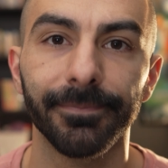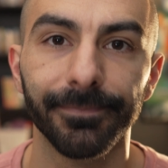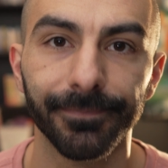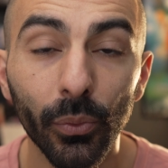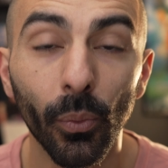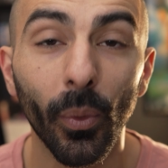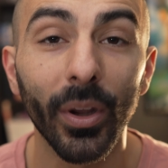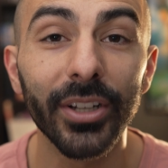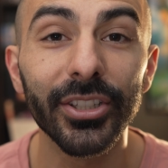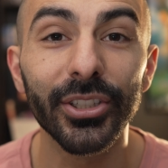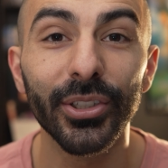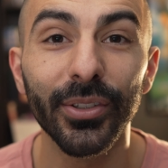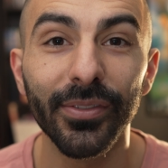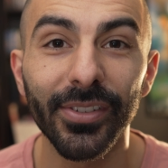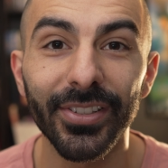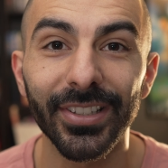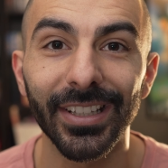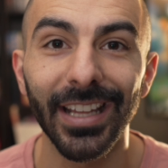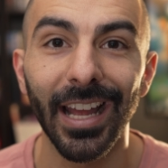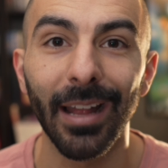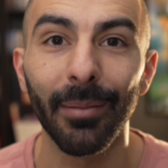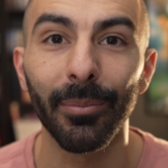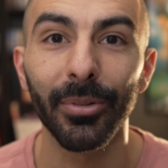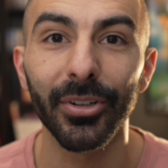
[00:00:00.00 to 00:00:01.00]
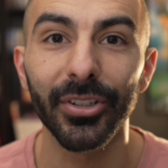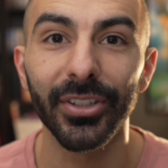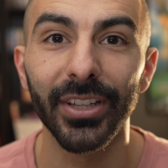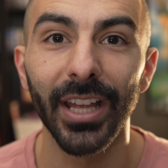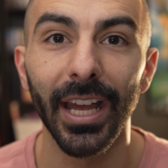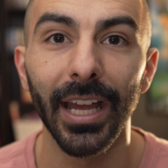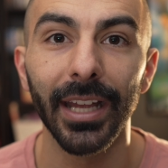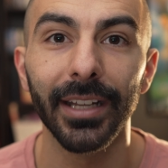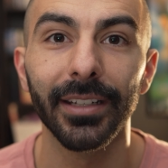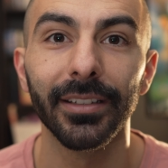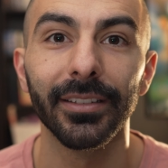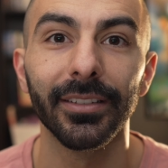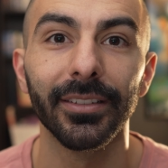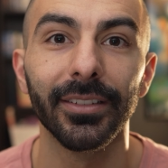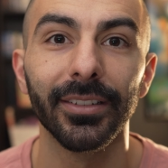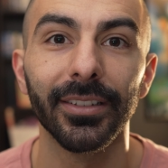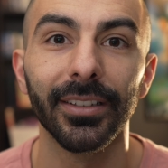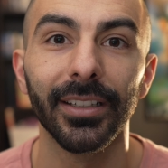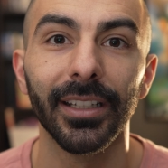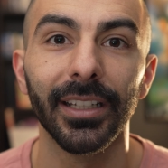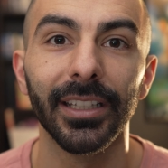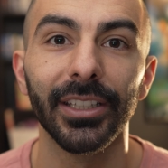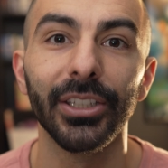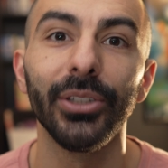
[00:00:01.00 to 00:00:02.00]
Once you've established that,
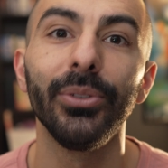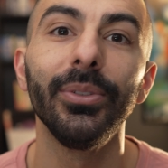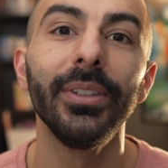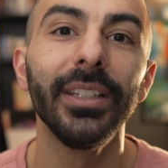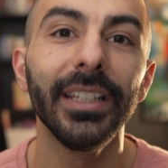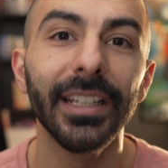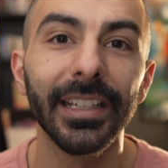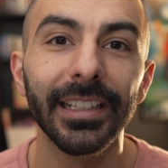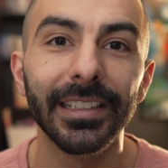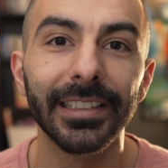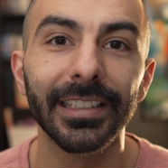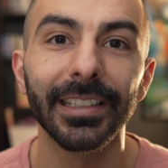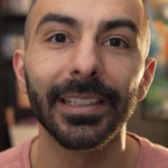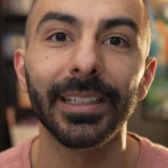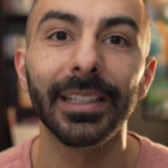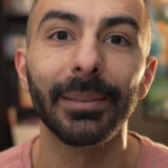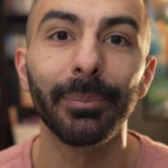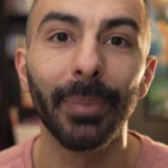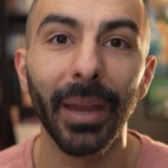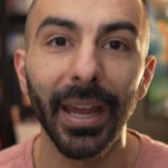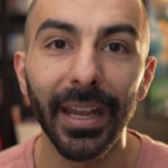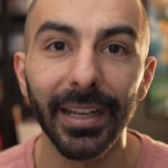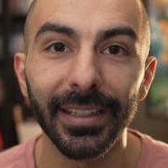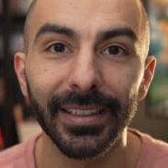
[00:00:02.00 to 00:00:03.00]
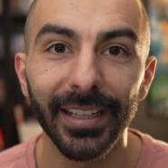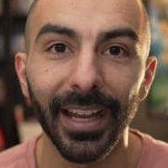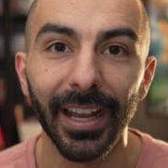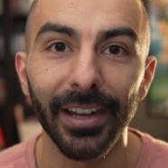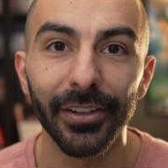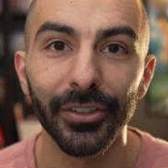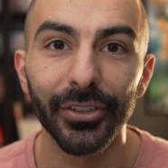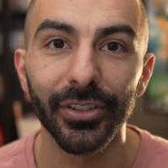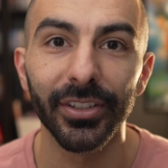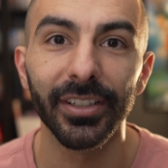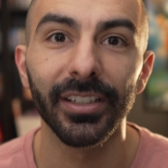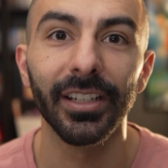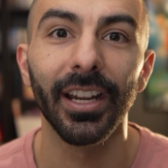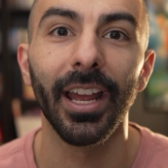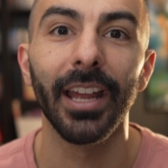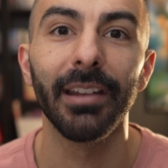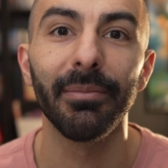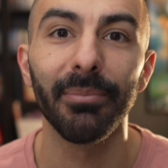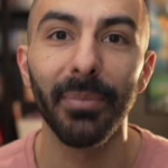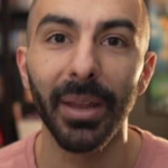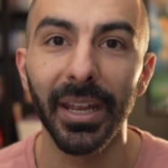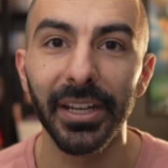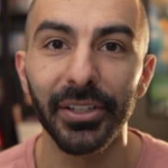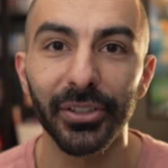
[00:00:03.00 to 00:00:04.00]
you need to pay attention and
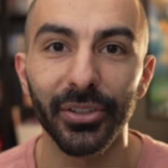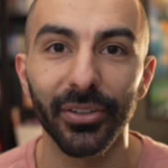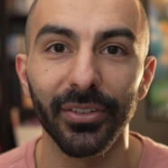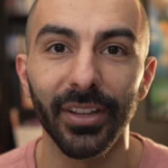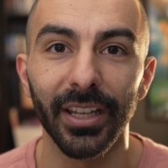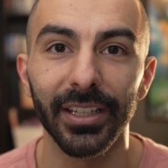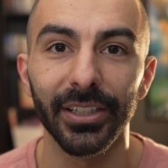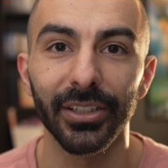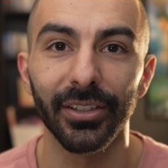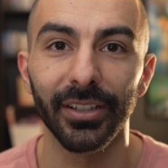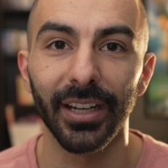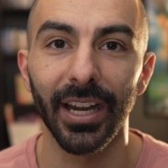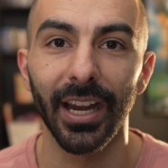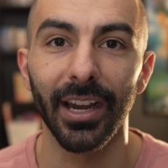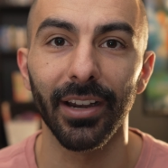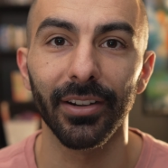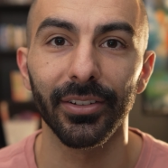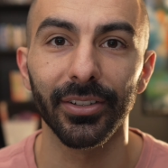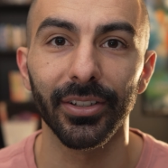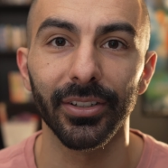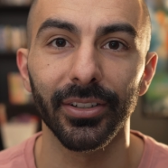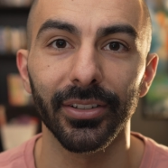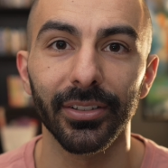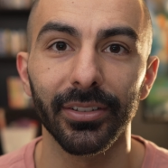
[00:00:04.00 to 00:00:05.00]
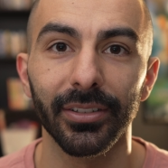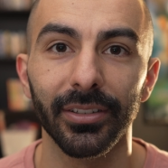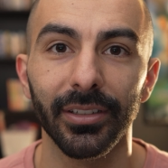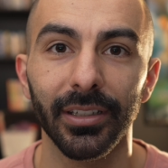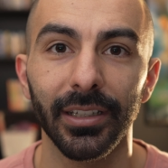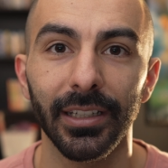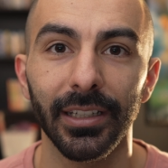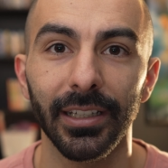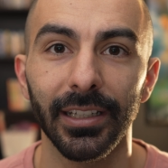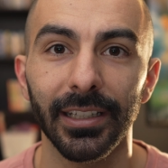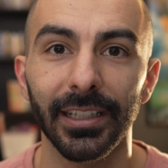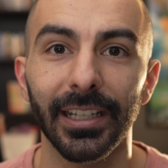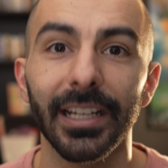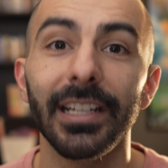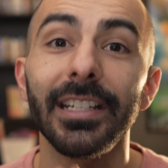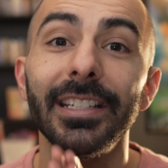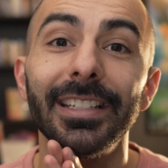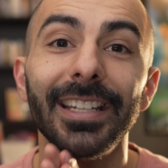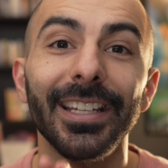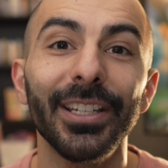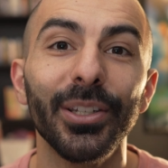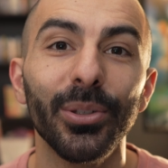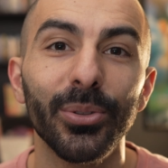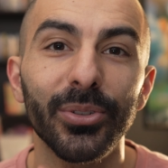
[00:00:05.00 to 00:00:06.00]
make sure that your character
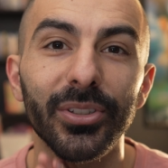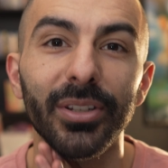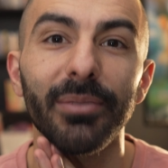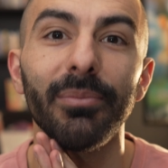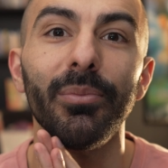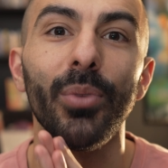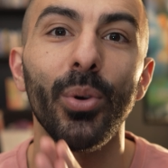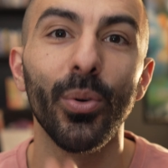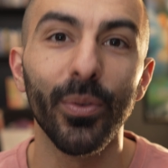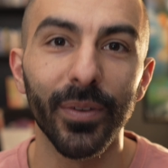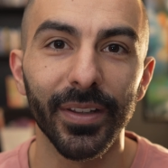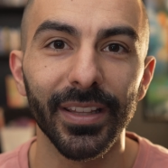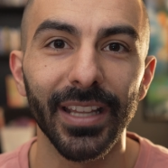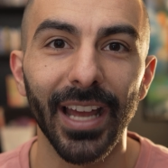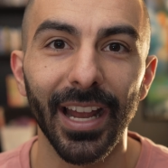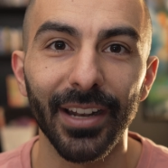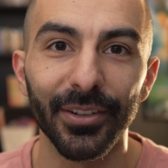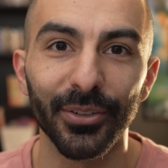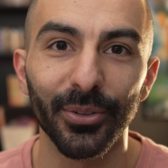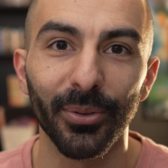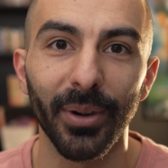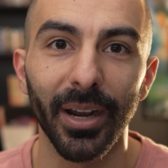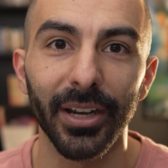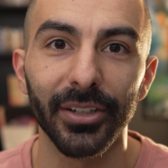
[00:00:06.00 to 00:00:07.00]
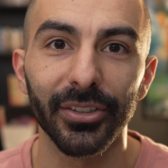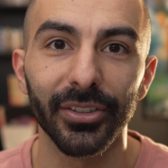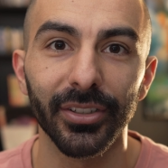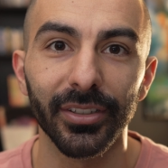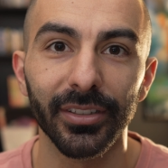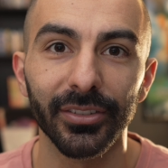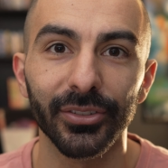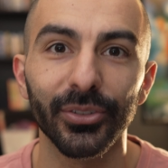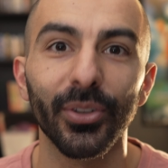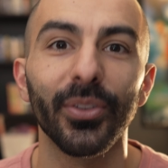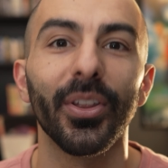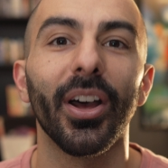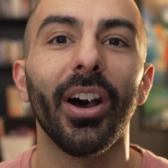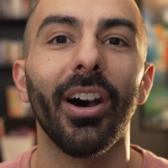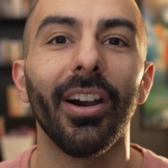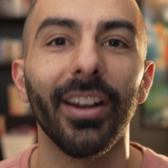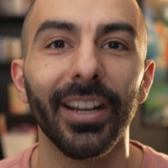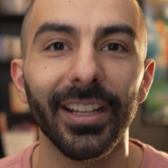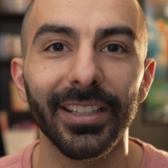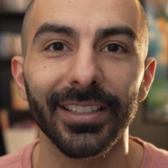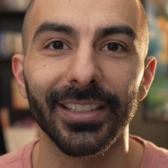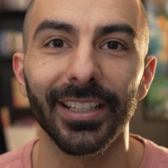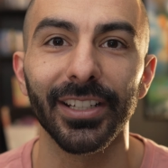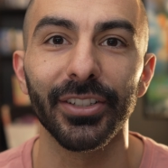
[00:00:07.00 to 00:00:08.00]
continues to move in that direction so the
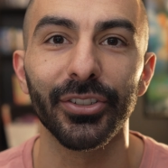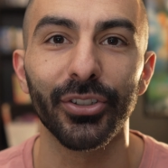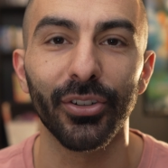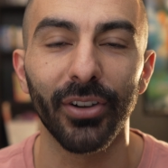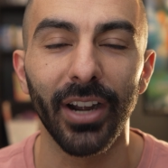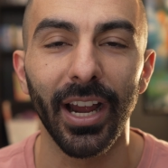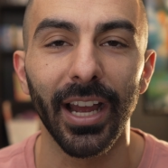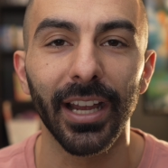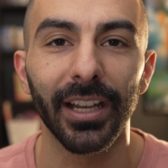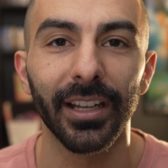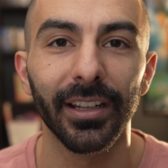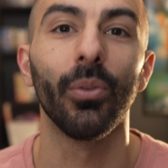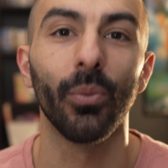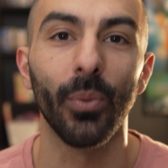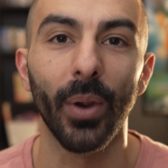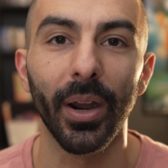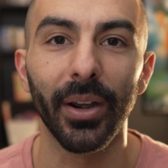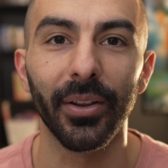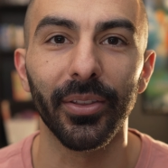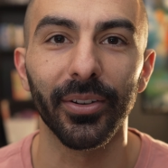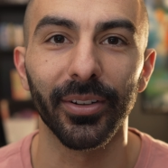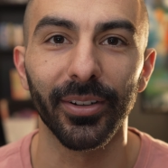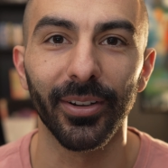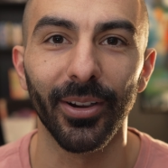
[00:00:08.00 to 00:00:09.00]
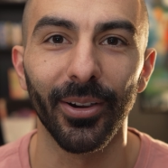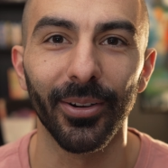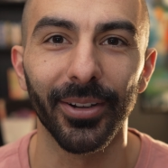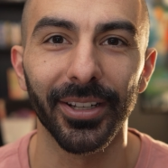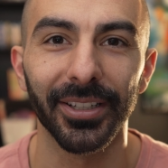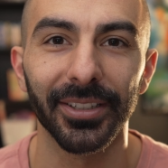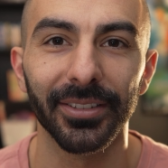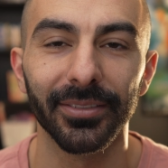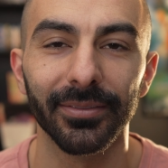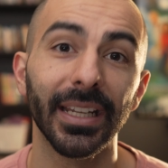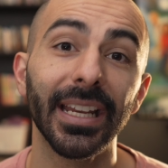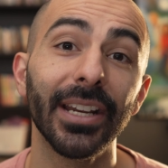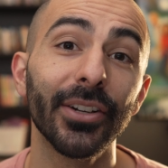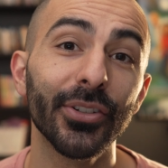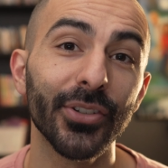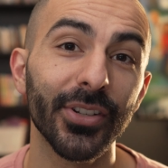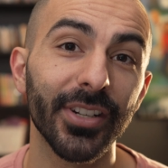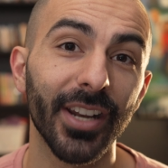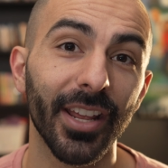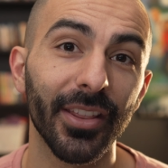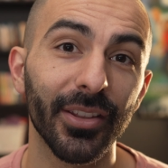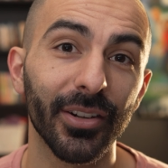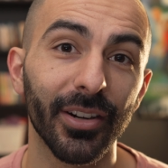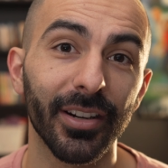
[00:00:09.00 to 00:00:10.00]
audience can track where they're going. Here's
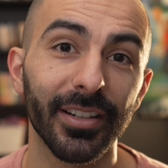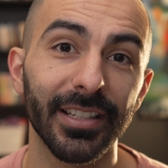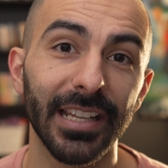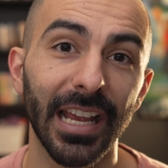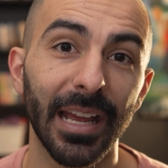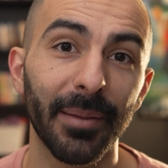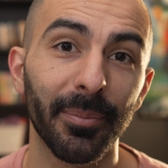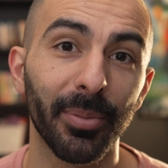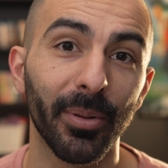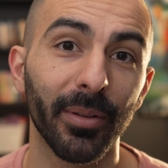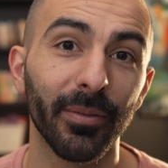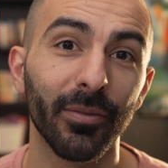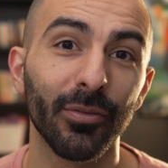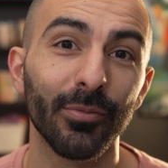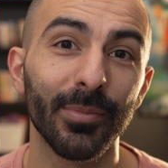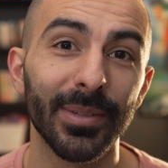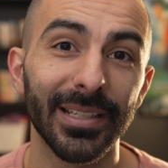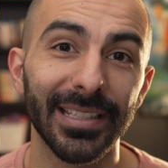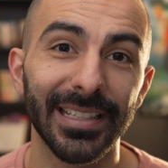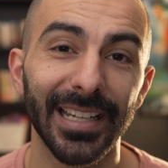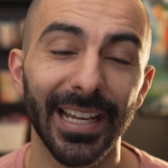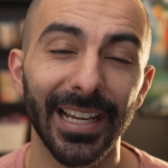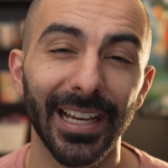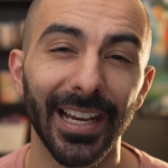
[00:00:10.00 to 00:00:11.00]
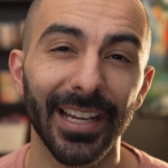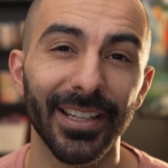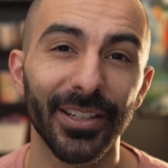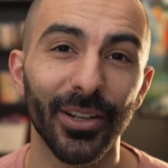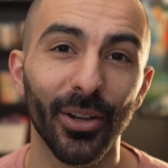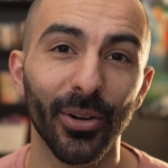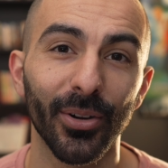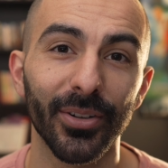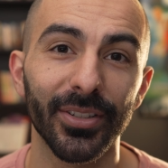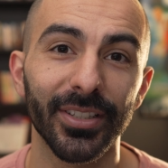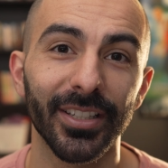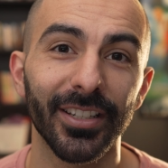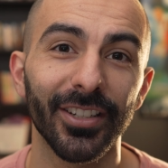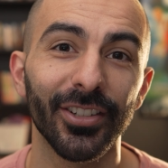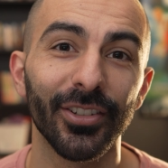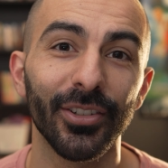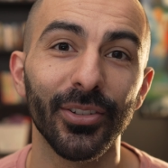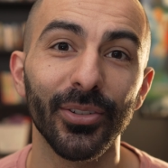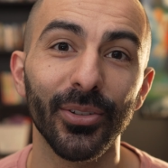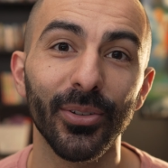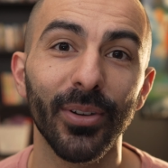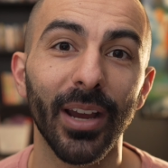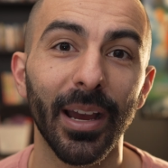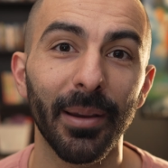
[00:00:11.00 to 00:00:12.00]
another example of a mistake I noticed in a
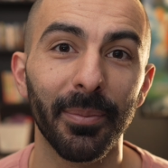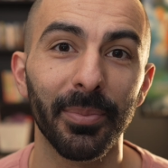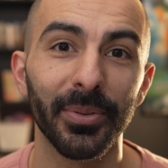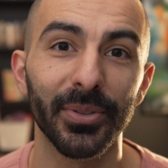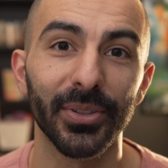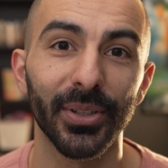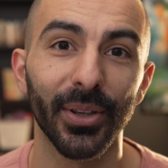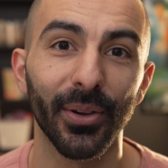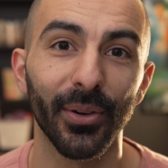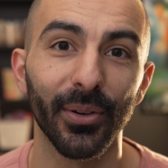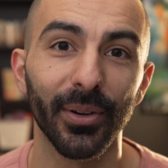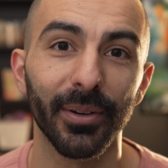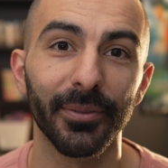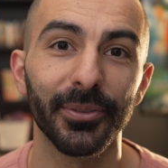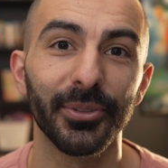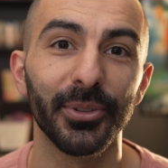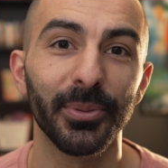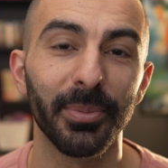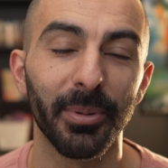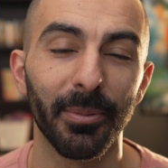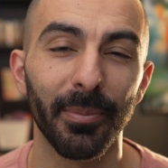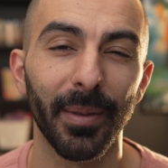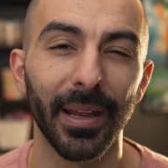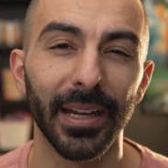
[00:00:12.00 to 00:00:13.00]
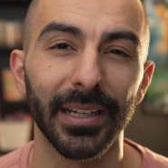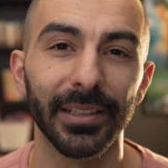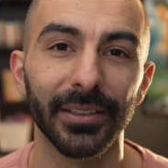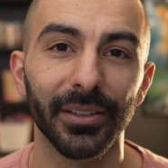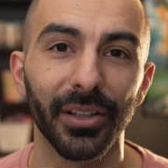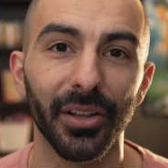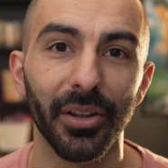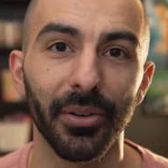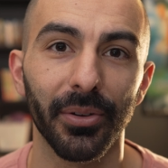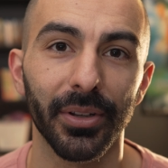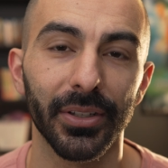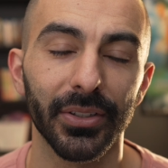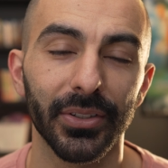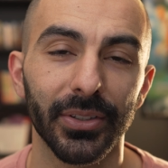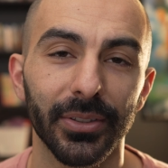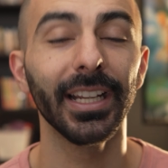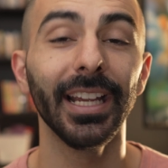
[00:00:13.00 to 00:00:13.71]
new episode of Superman and Lois.